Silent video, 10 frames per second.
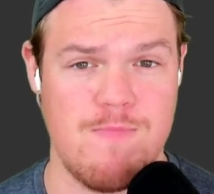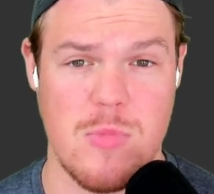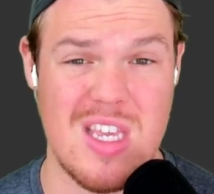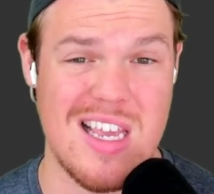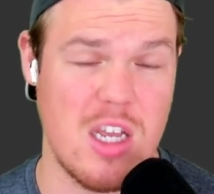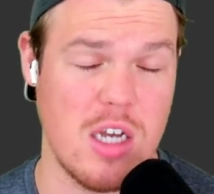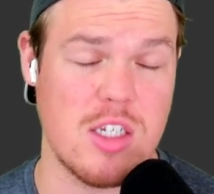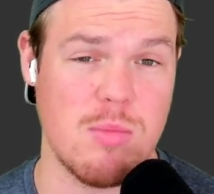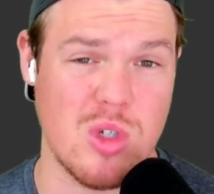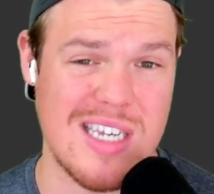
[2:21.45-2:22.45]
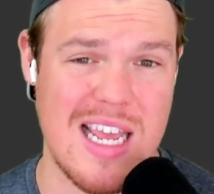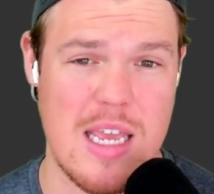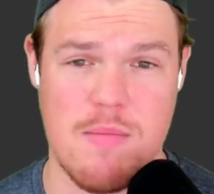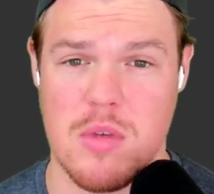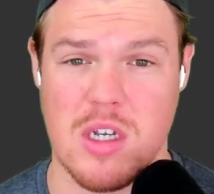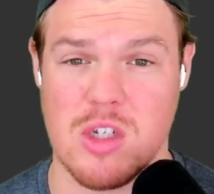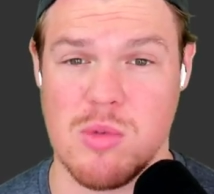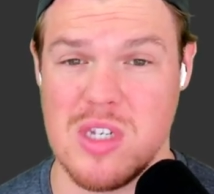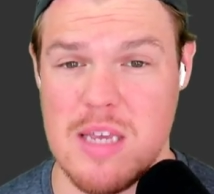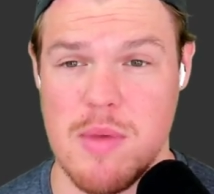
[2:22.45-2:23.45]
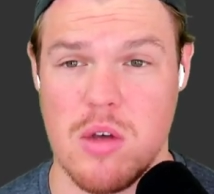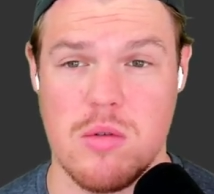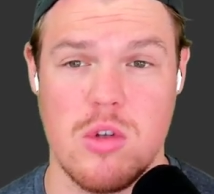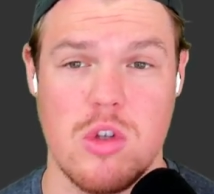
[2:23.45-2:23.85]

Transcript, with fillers: the customer's name, customer's email,